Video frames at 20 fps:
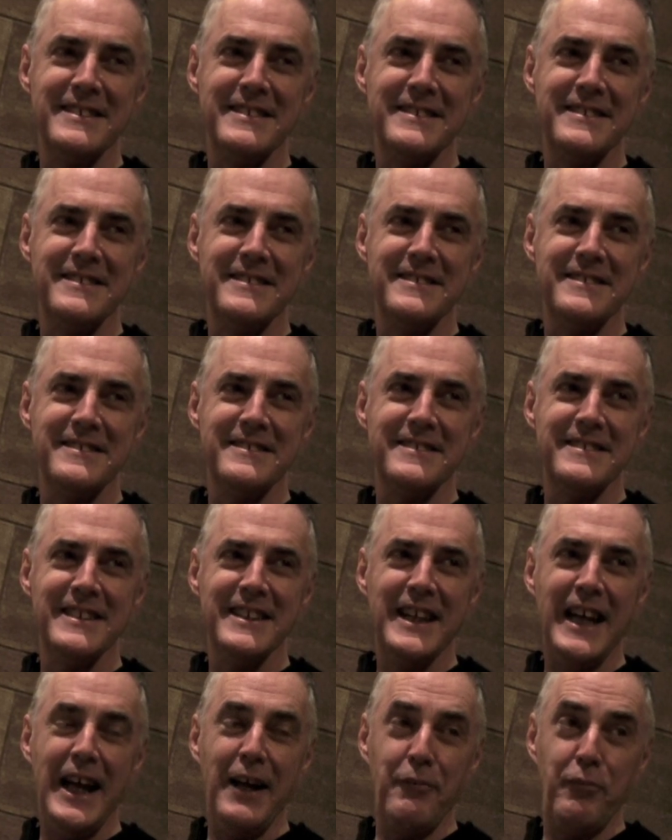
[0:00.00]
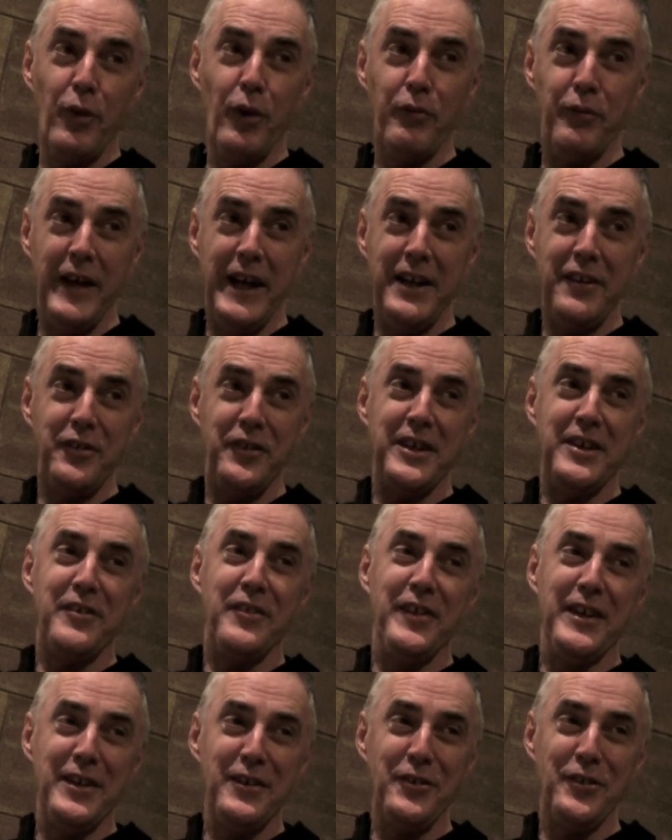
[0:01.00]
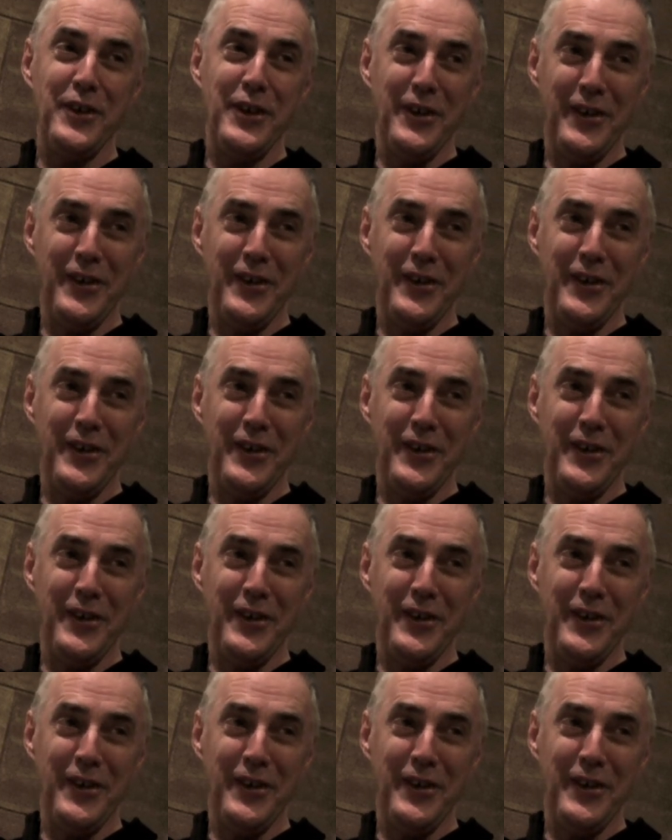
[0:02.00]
And full fantasy is this. So